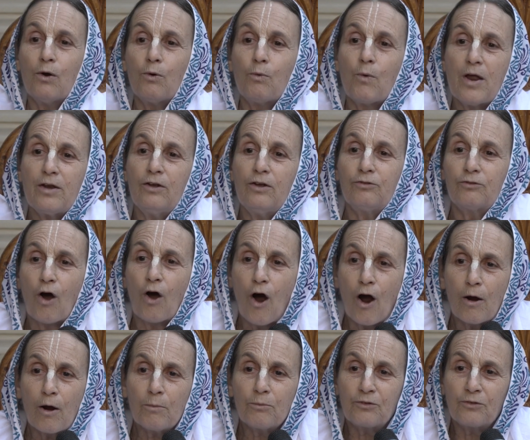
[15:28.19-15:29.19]
when his
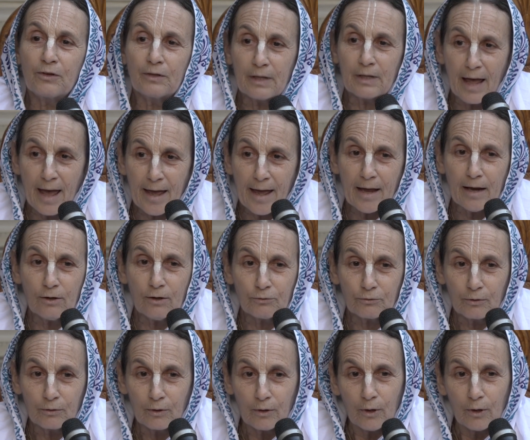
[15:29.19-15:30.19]
arms and
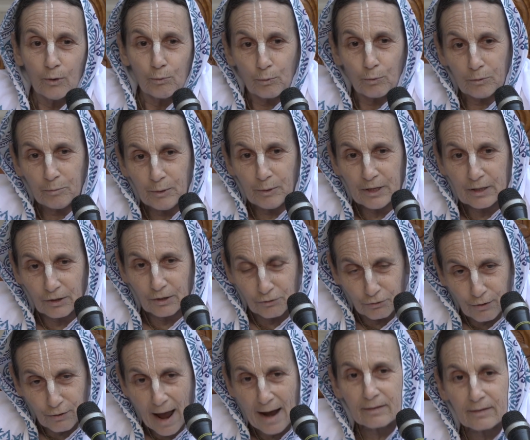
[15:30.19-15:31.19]
legs would be
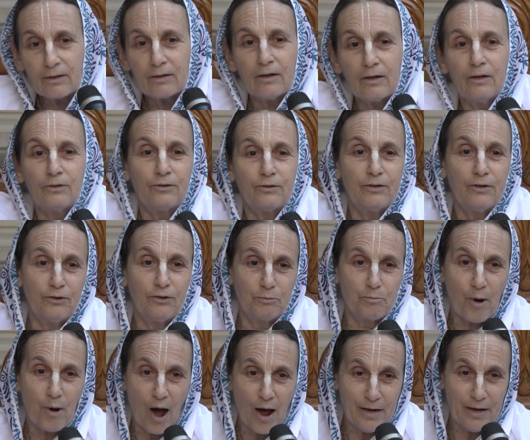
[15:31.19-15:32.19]
contracted into his
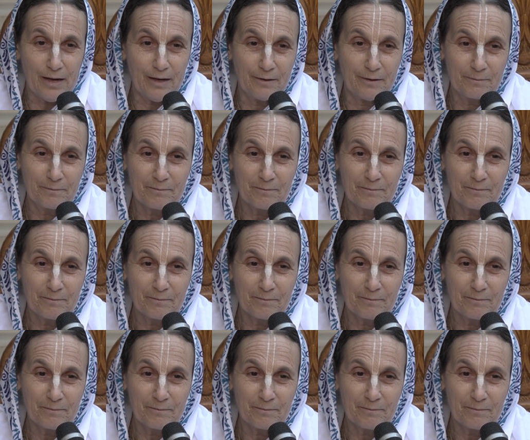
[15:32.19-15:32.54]
body.